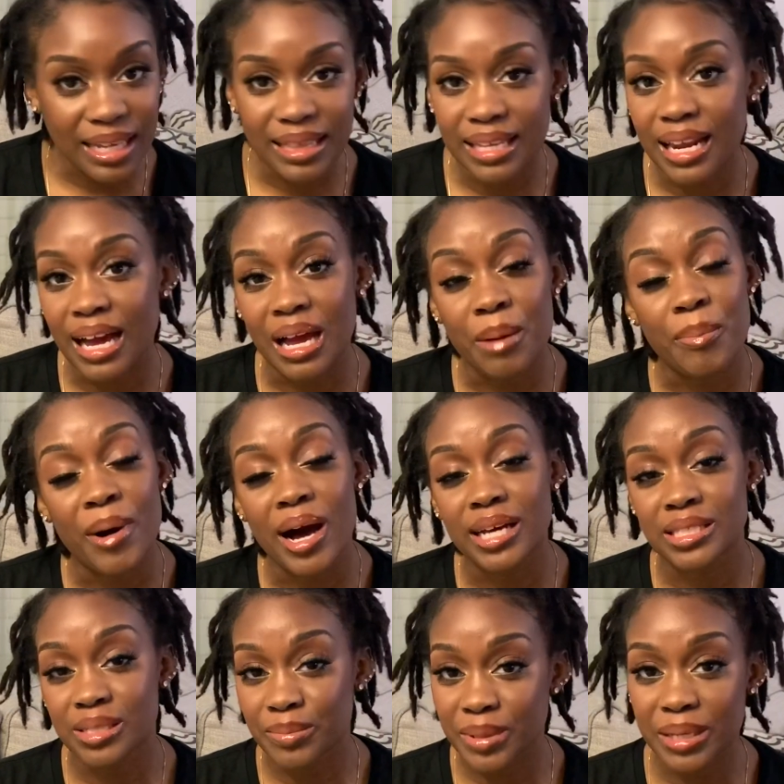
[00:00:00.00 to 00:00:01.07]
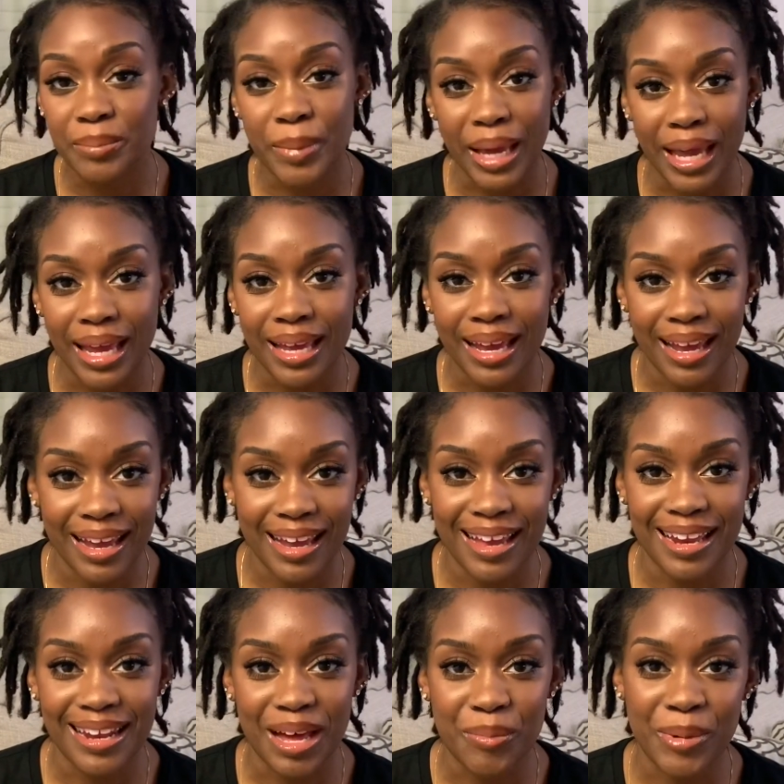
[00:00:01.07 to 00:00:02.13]
that I could possibly make,
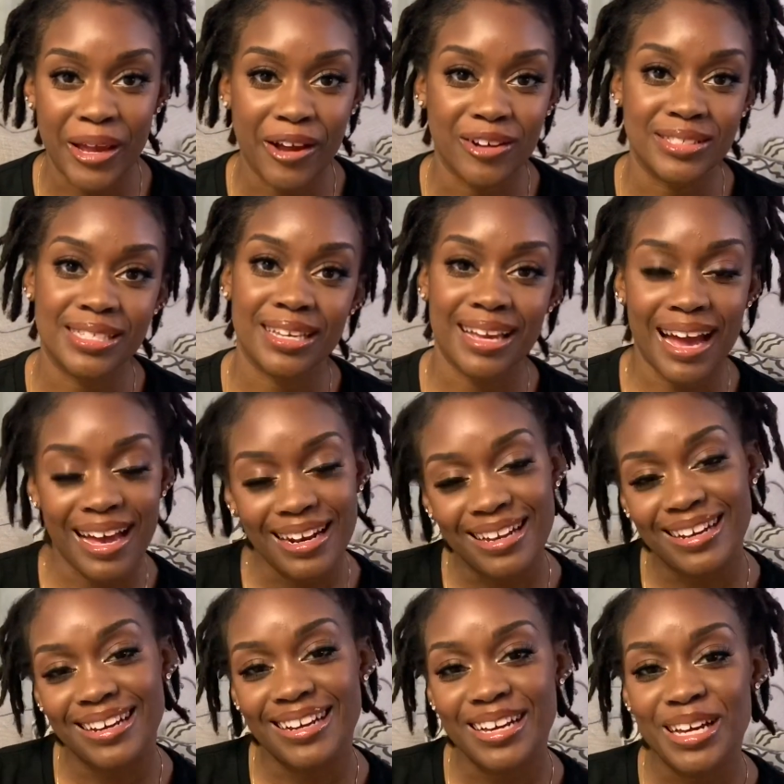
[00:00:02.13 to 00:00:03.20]
and I'm here to kind of